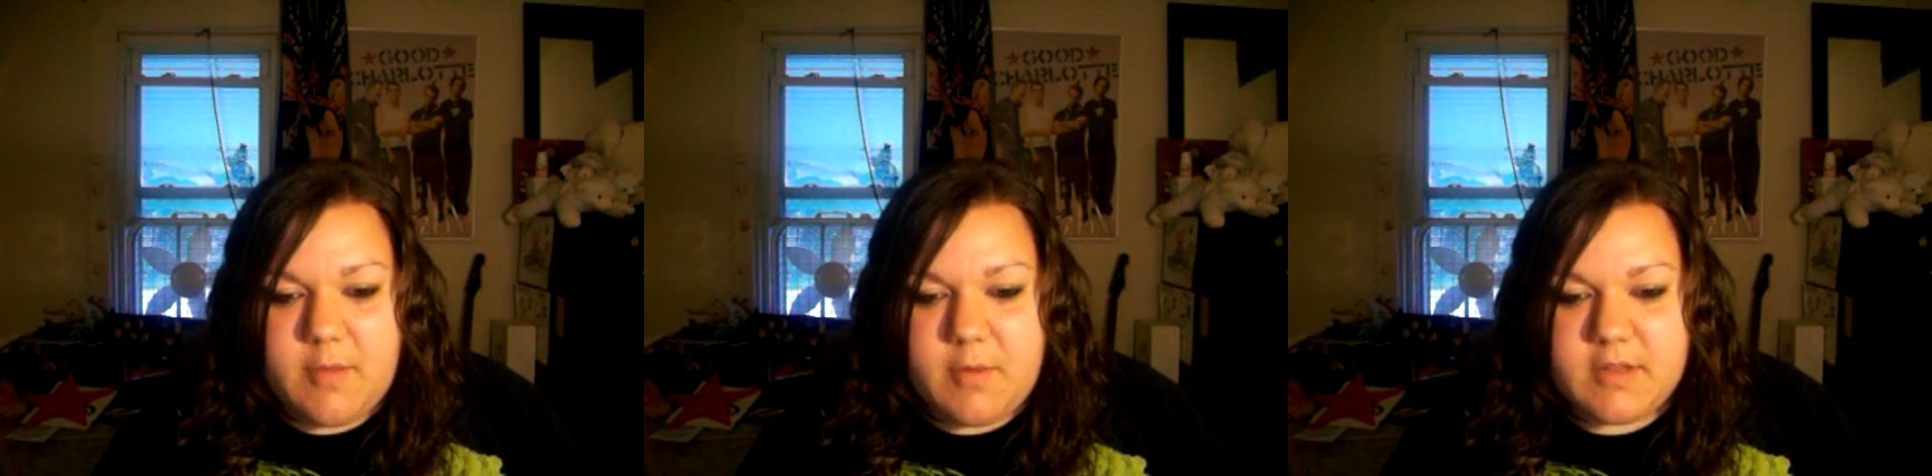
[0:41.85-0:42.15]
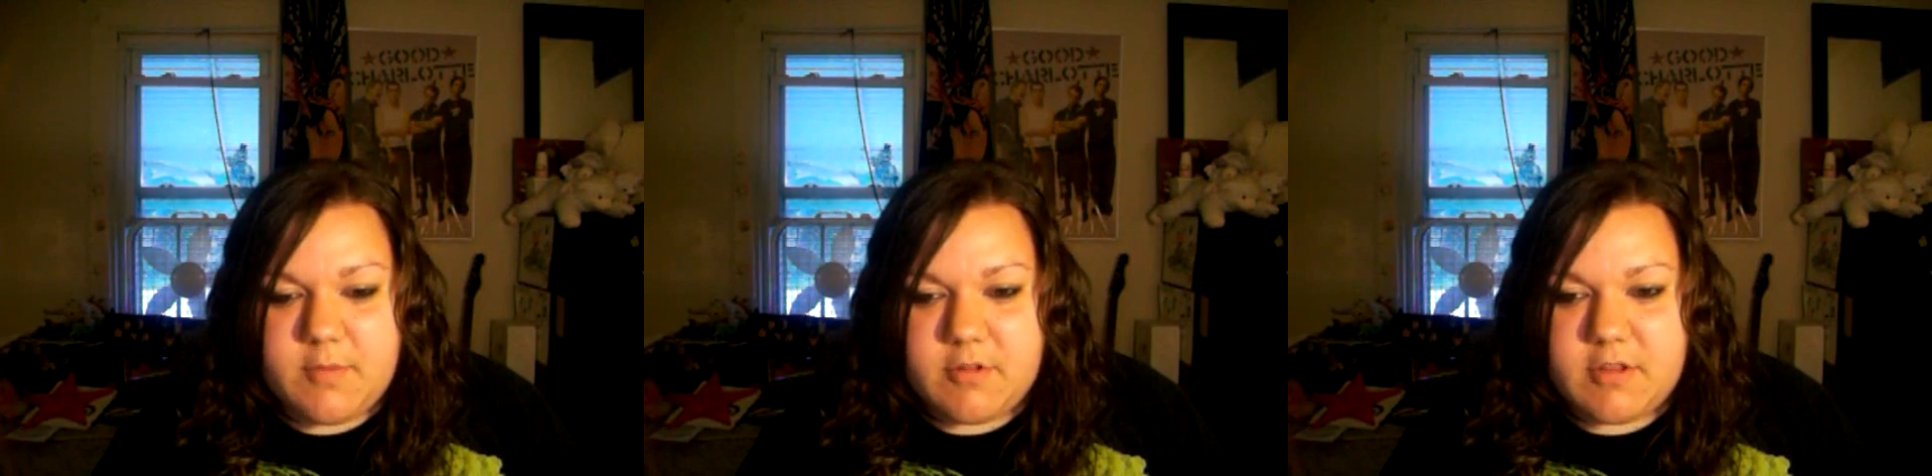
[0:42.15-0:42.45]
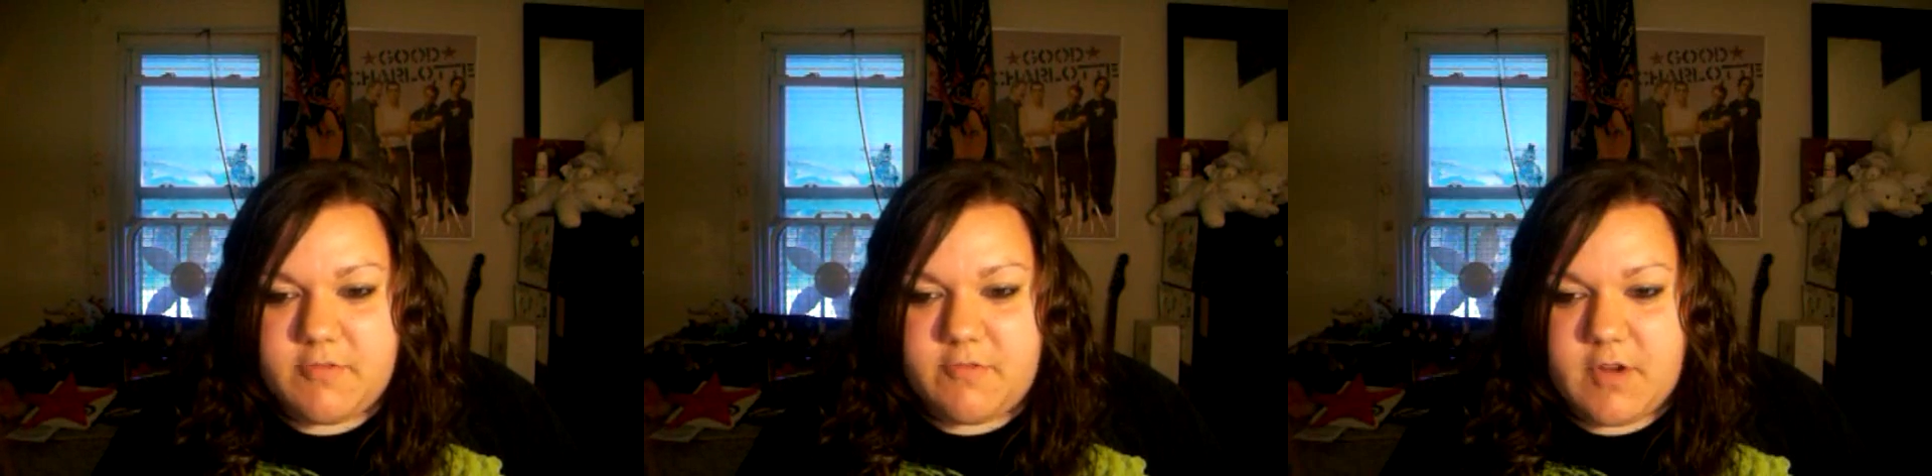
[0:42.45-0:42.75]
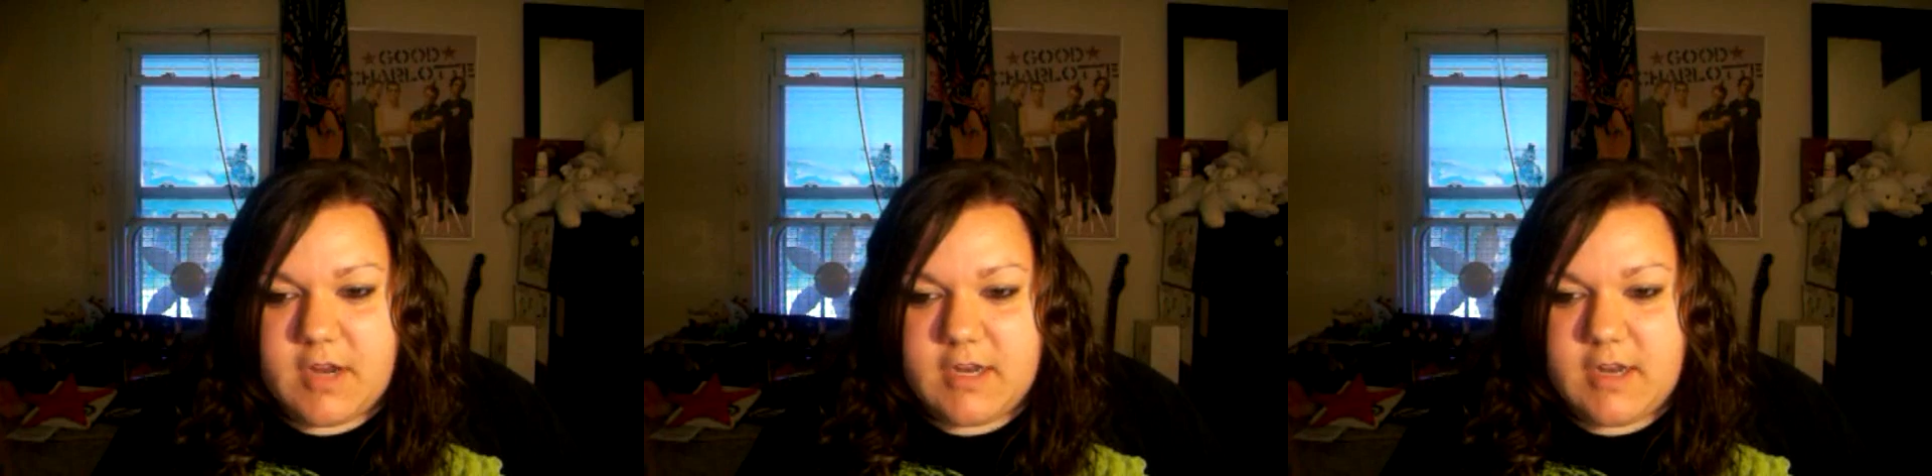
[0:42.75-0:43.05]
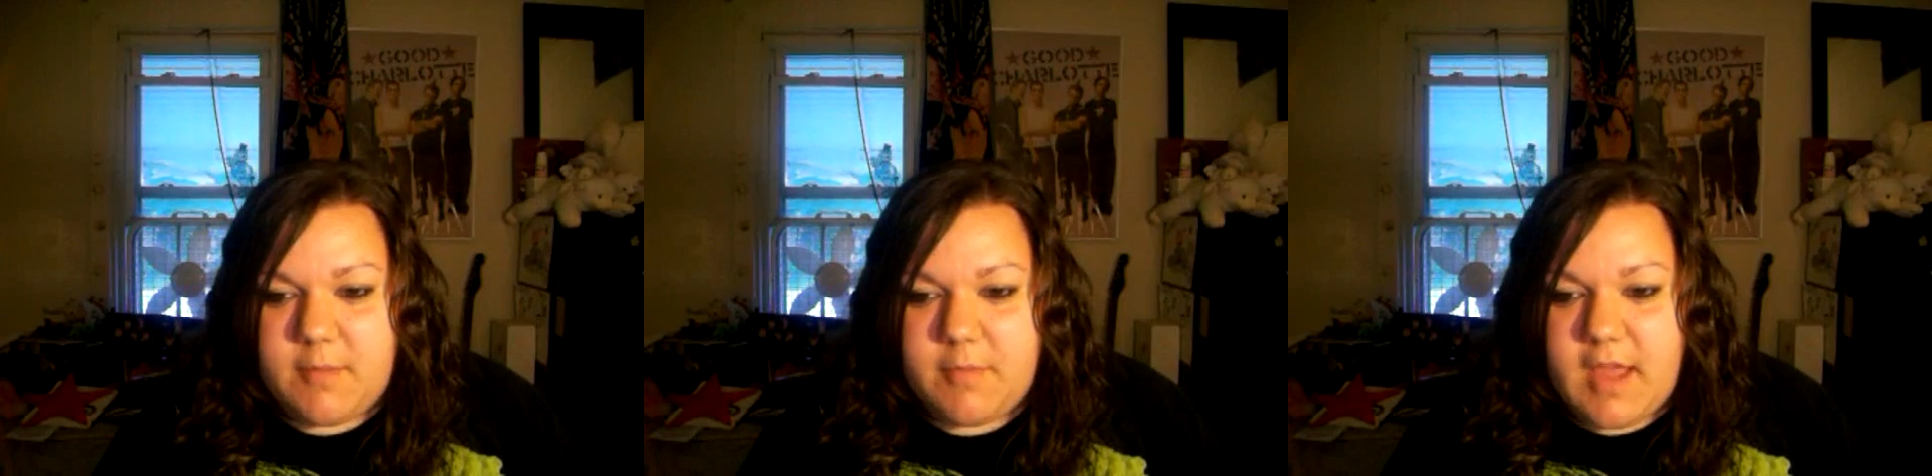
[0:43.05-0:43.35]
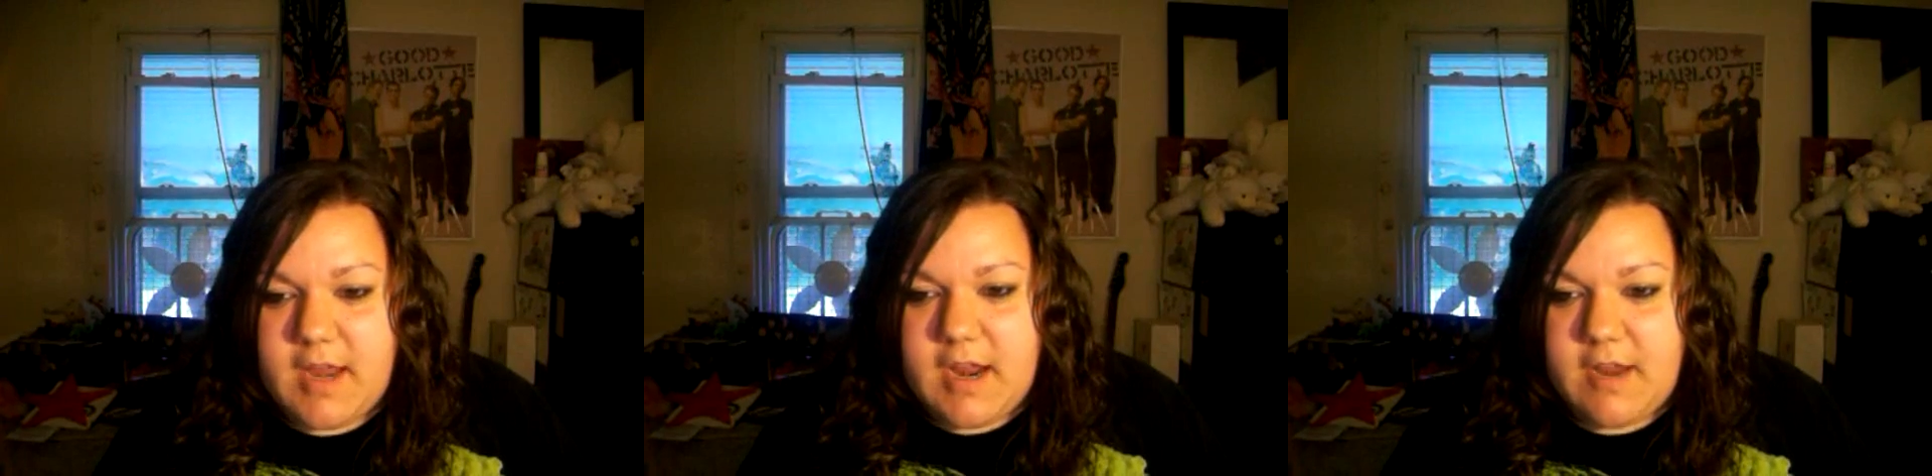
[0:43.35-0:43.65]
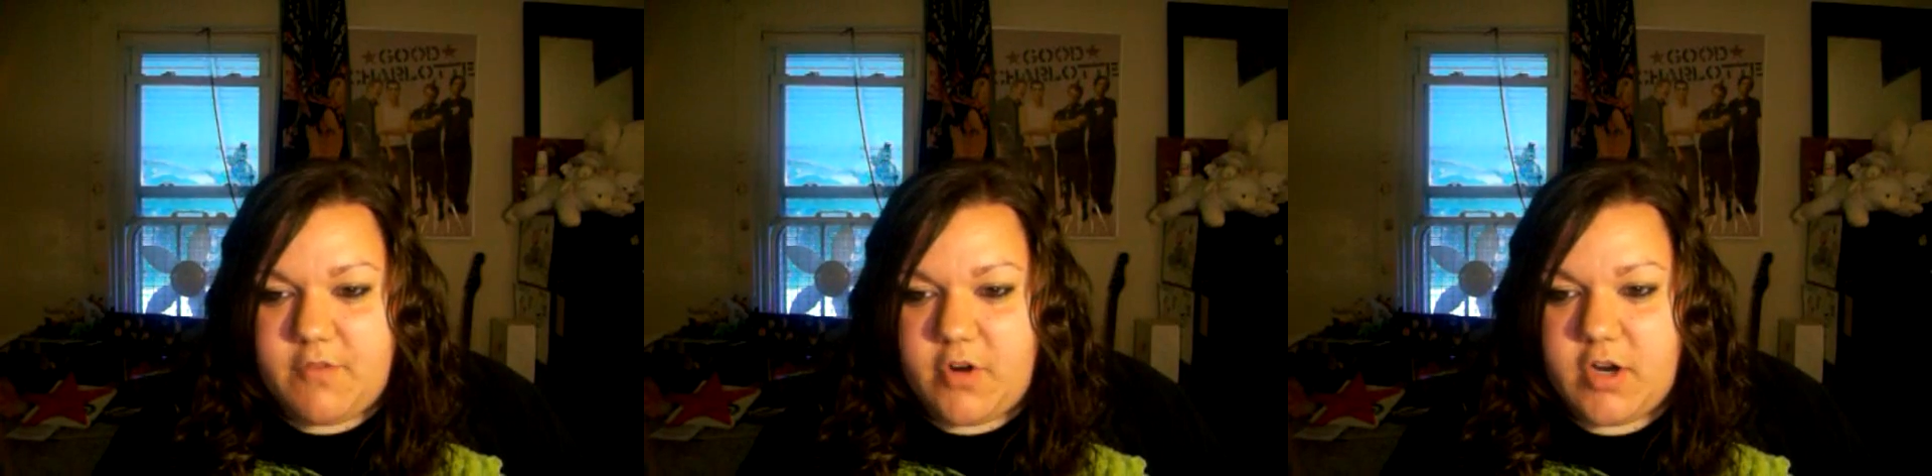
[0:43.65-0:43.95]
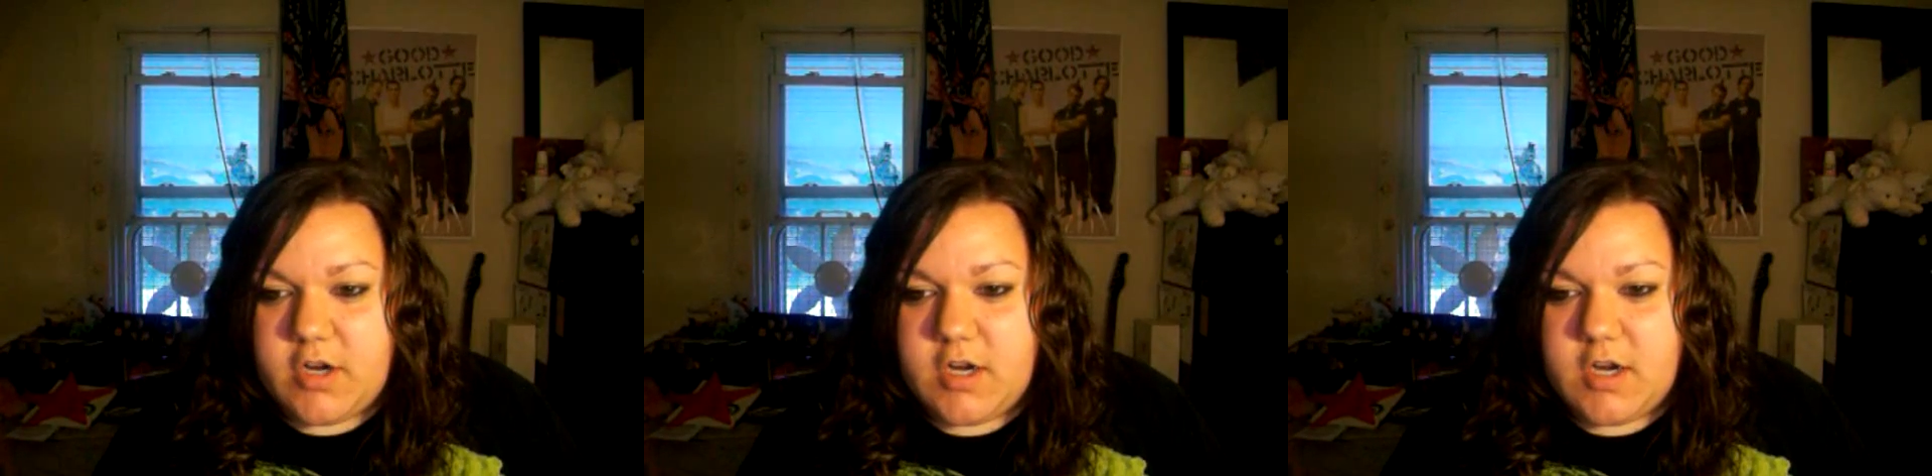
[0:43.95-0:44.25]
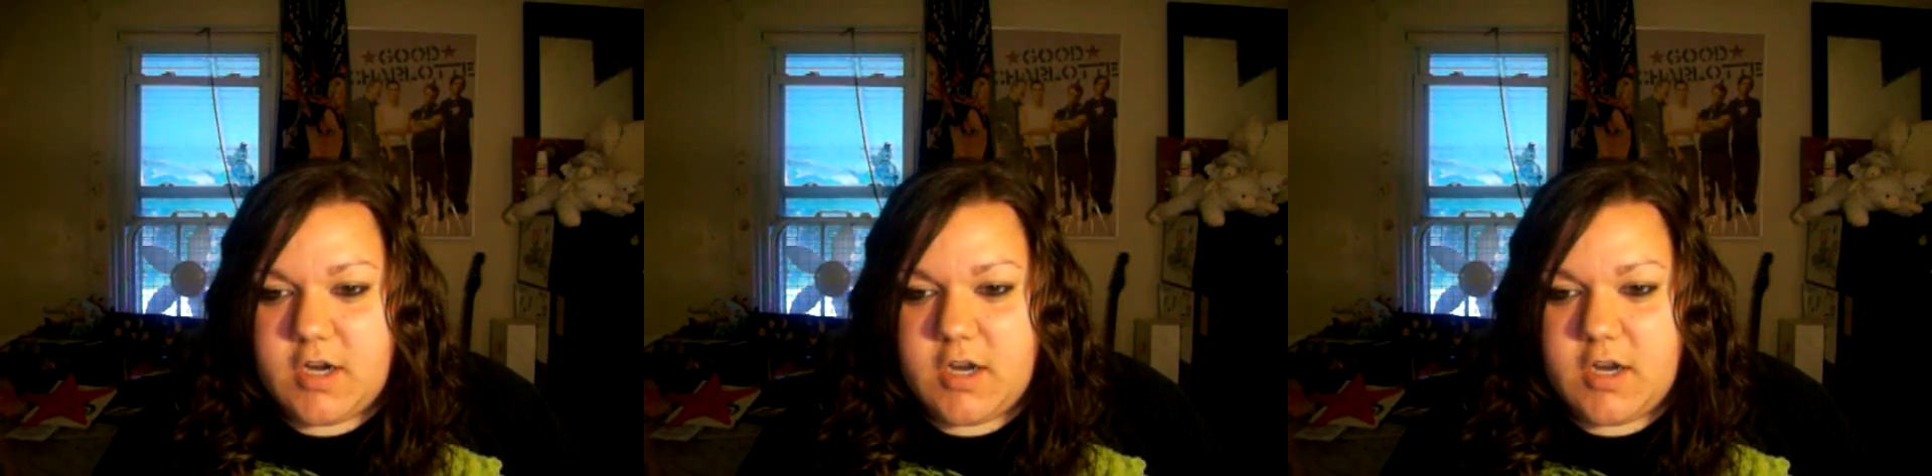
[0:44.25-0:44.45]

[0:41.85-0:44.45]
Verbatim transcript: How am I supposed to freaking top that ever?